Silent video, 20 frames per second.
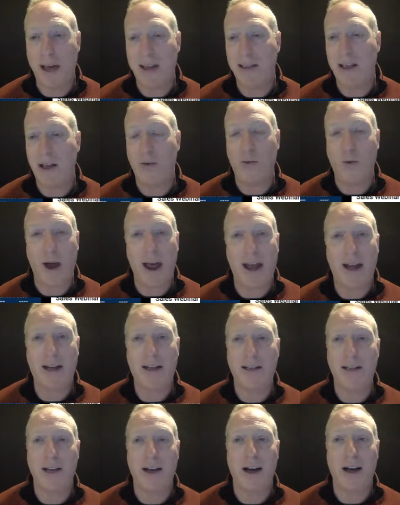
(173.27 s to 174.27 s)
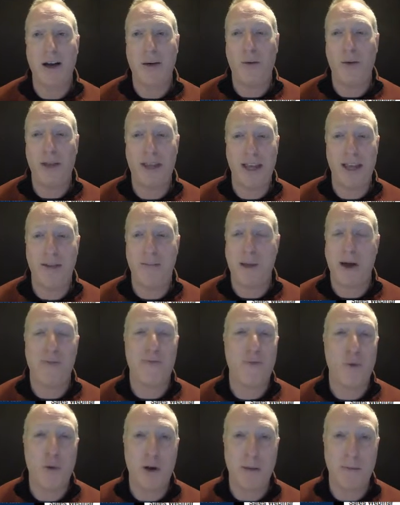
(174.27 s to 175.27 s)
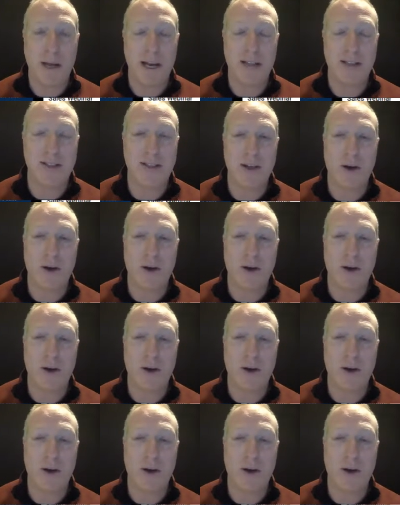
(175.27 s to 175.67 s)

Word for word: and then ranked within about 40 minutes.